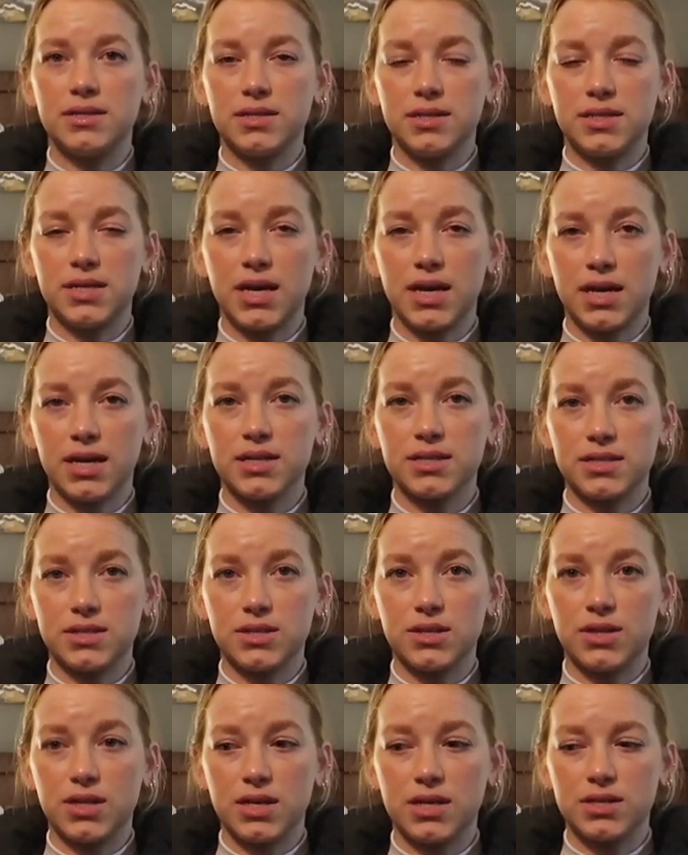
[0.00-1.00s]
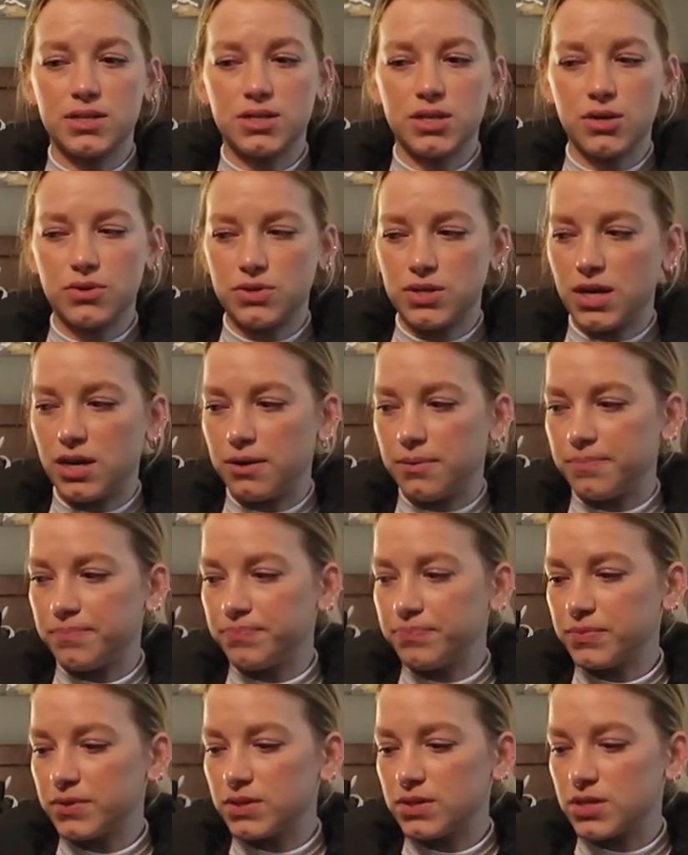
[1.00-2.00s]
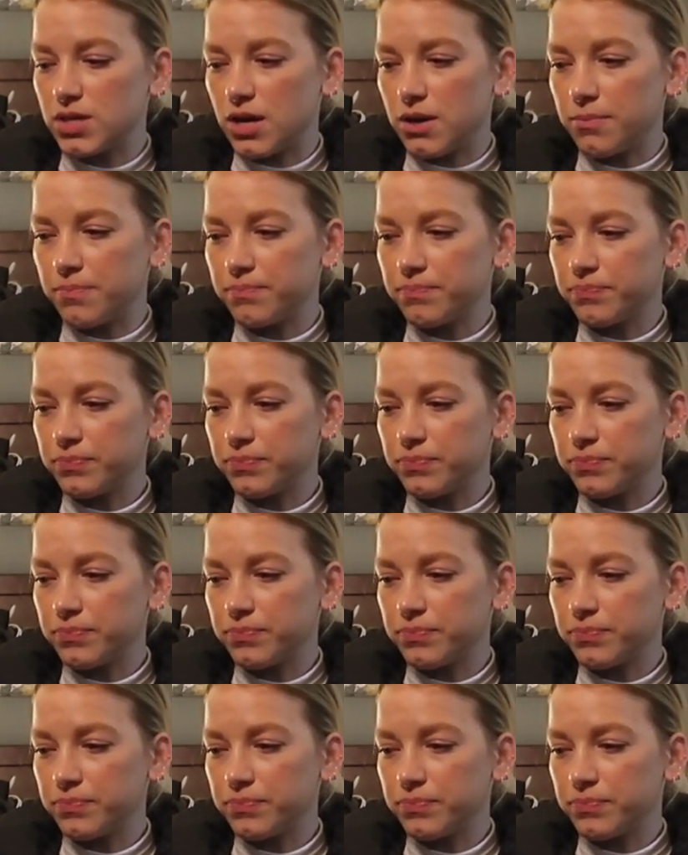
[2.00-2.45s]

to take us to this hotel. So,